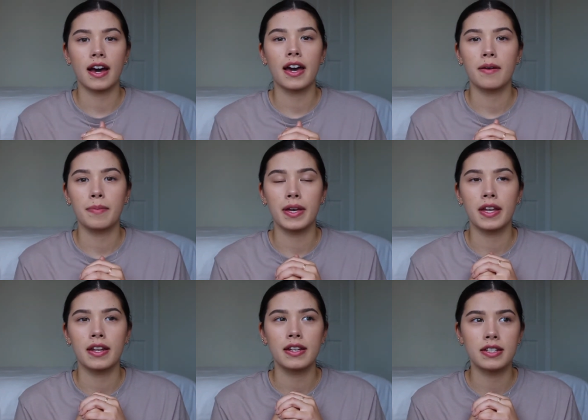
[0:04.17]
I've
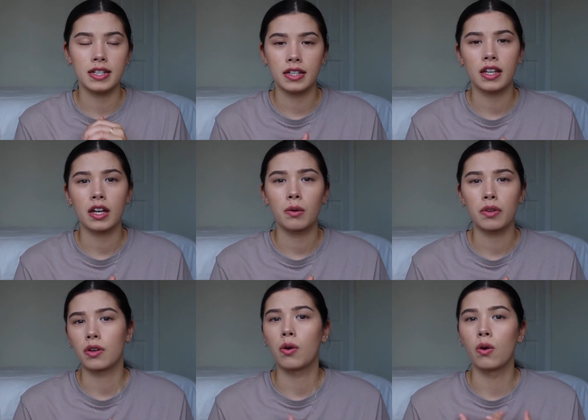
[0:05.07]
been dealing
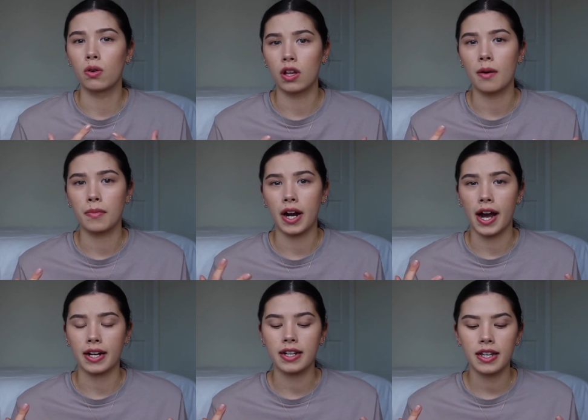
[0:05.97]
with a whole lot more
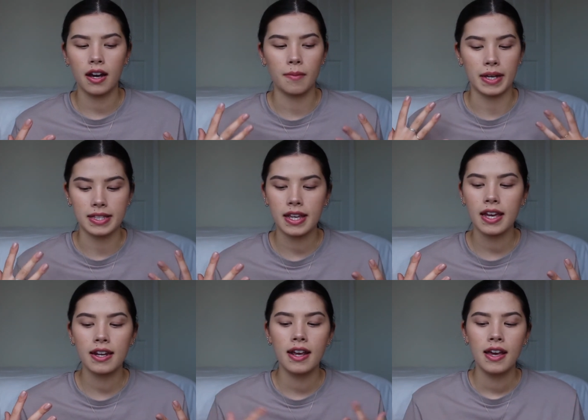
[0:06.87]
acne on my
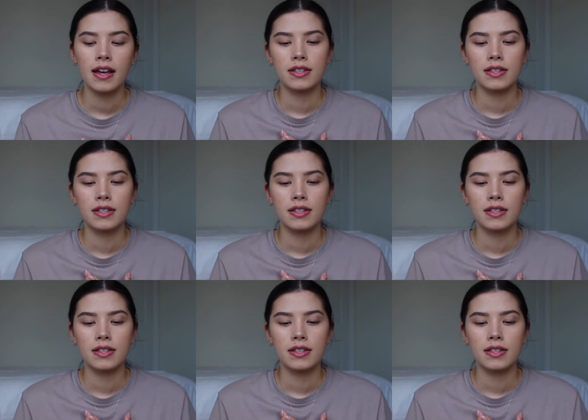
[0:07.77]
skin.